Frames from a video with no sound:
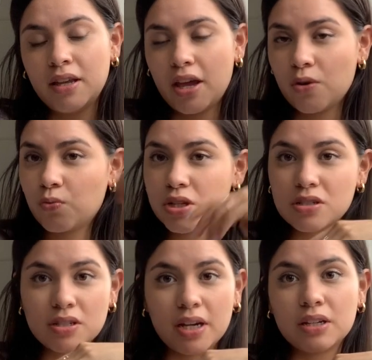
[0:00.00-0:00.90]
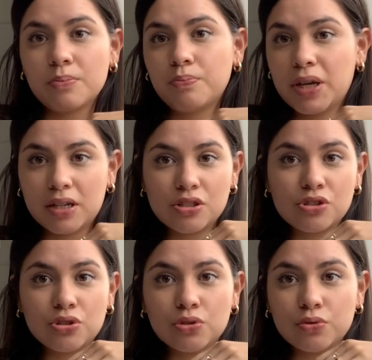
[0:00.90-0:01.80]
And we just kind of pick and
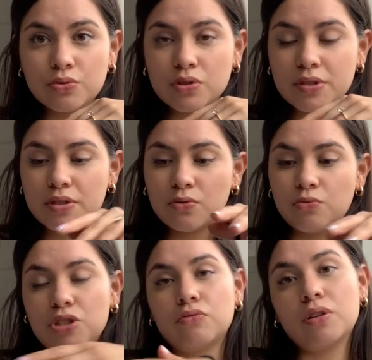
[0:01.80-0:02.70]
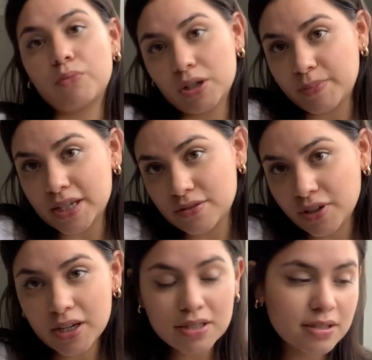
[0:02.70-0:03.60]
choose which one worked best for
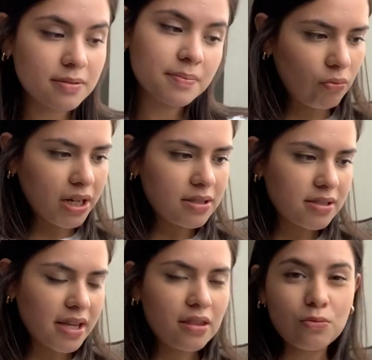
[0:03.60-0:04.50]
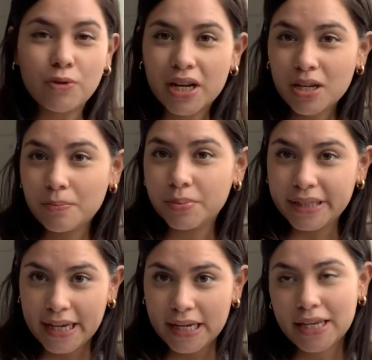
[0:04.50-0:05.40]
us. I want to say the wedding
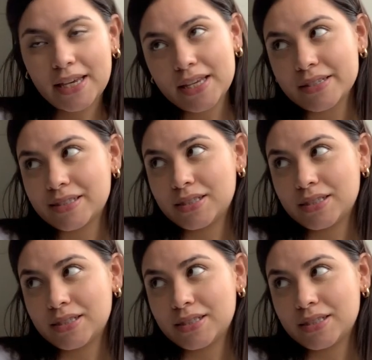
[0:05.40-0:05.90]
planning is